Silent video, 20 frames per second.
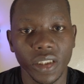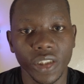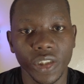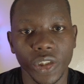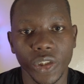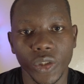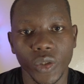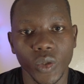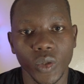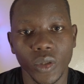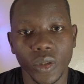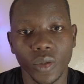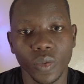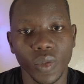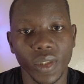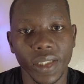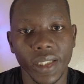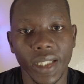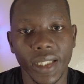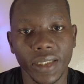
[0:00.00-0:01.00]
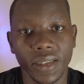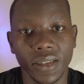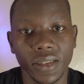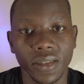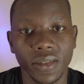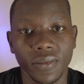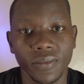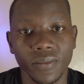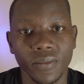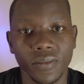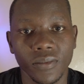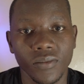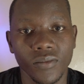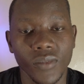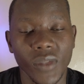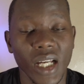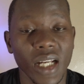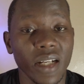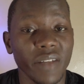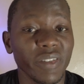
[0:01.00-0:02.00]
issues with that.
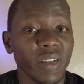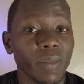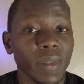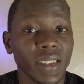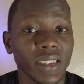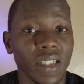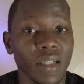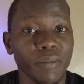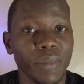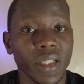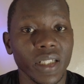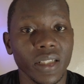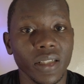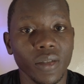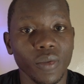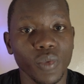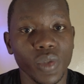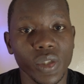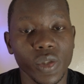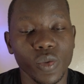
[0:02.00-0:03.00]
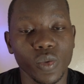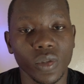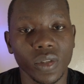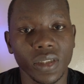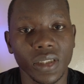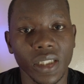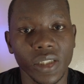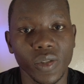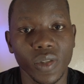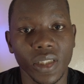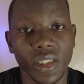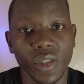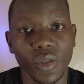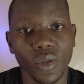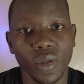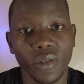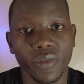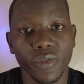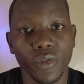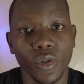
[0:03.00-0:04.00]
And a famous company which was actually
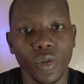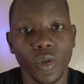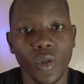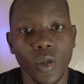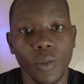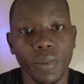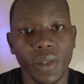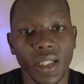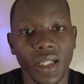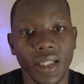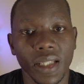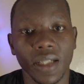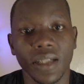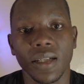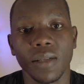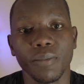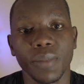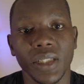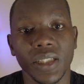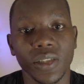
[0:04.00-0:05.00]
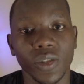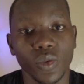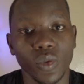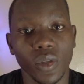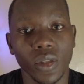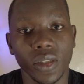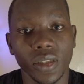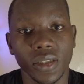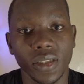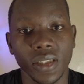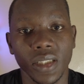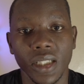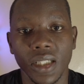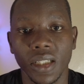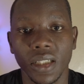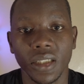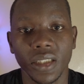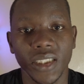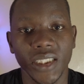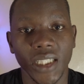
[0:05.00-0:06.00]
known for copying other companies was
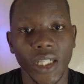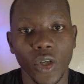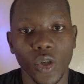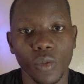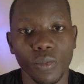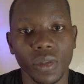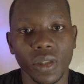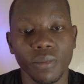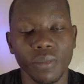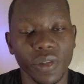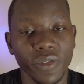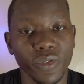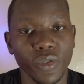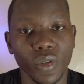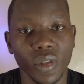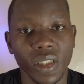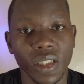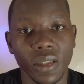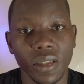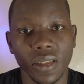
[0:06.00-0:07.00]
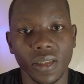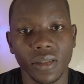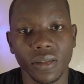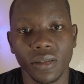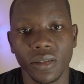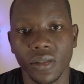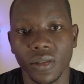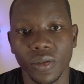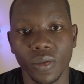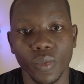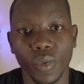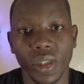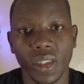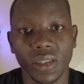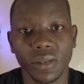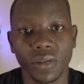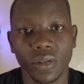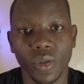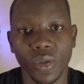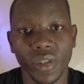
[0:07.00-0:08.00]
Xiaomi before they
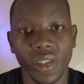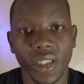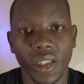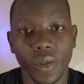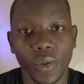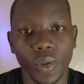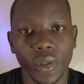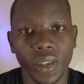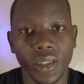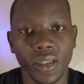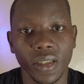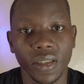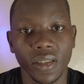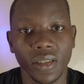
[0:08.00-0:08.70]
went on their own.